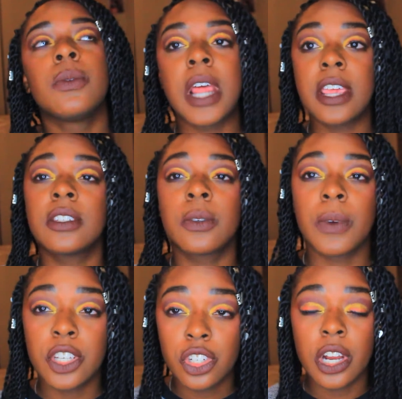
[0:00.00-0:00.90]
when I used to
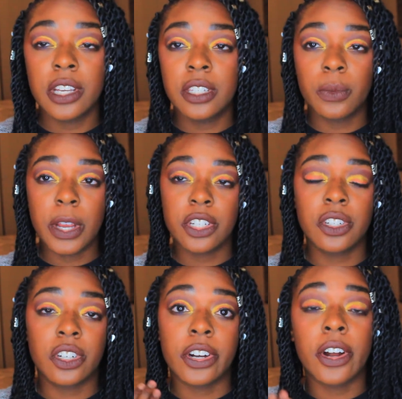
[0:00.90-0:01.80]

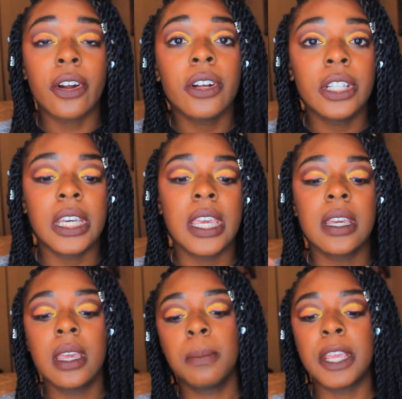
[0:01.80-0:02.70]
register
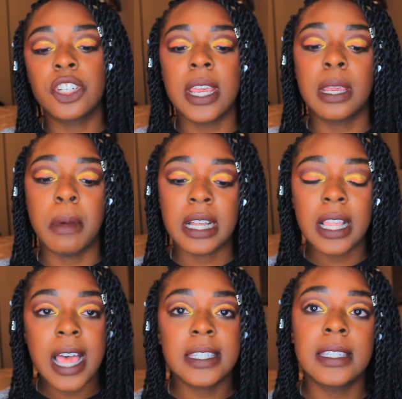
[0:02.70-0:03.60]
early, make sure I get my
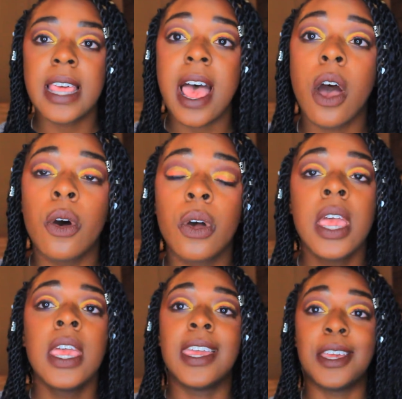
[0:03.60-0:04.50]
classes down.
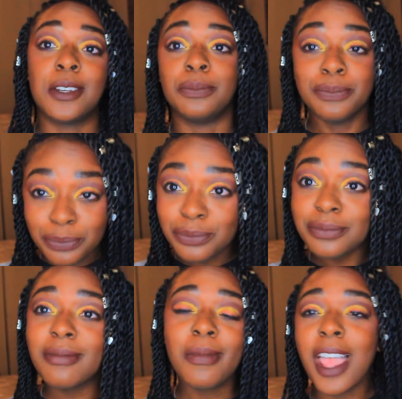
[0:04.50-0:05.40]
And
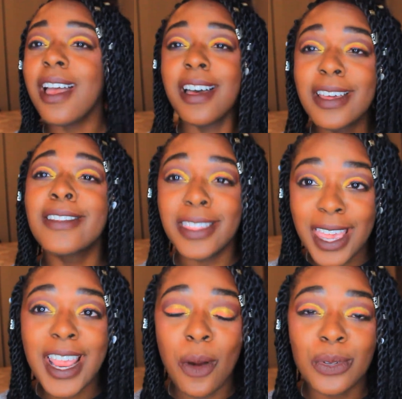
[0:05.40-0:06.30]
another
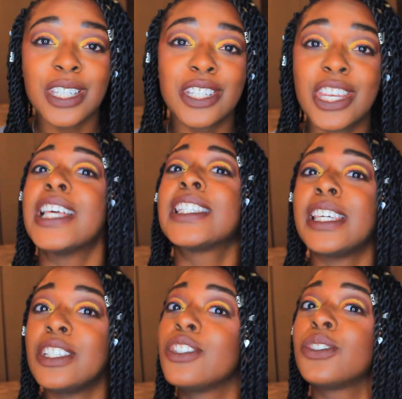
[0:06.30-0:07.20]
thing I would suggest
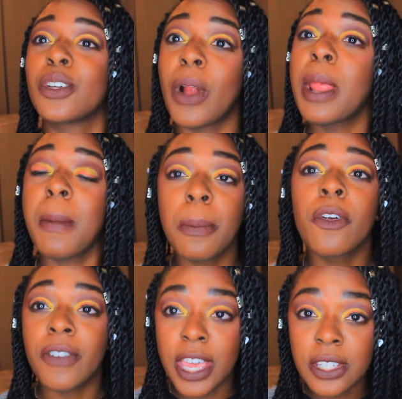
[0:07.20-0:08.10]
is using Rate My
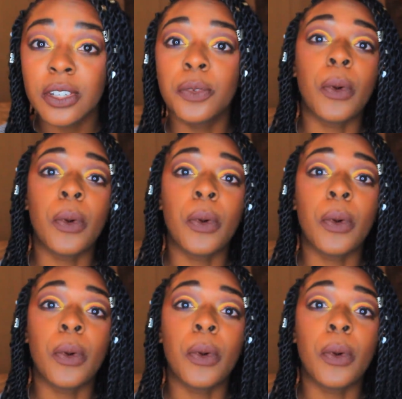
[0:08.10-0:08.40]
Professor.